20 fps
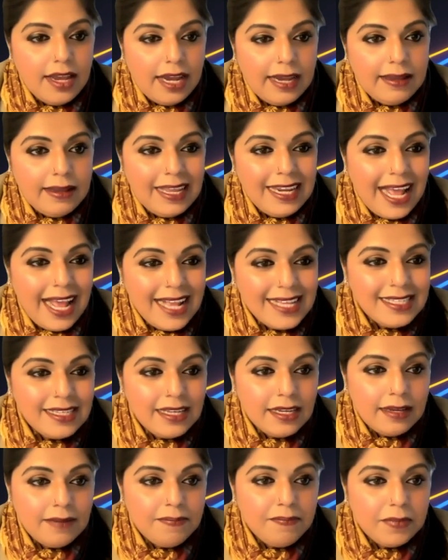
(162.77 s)
It has
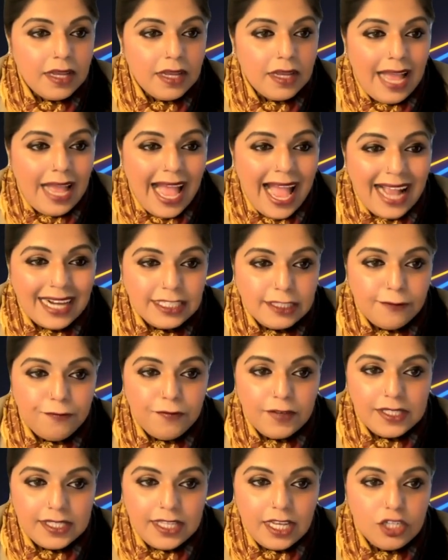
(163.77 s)
a
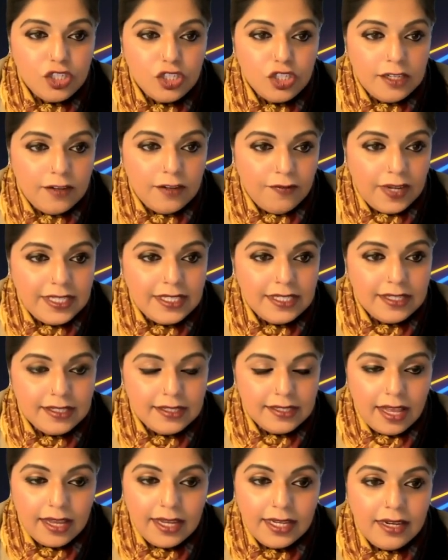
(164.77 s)
active fixation device
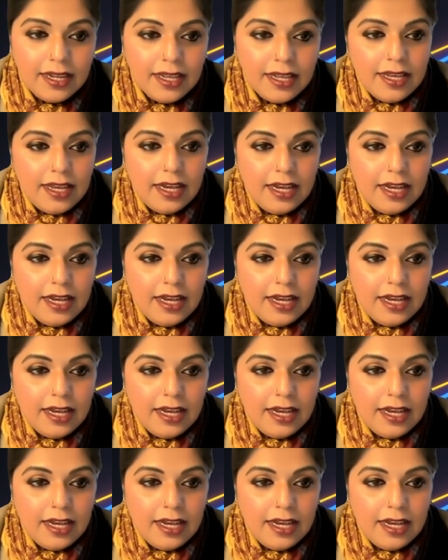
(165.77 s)
design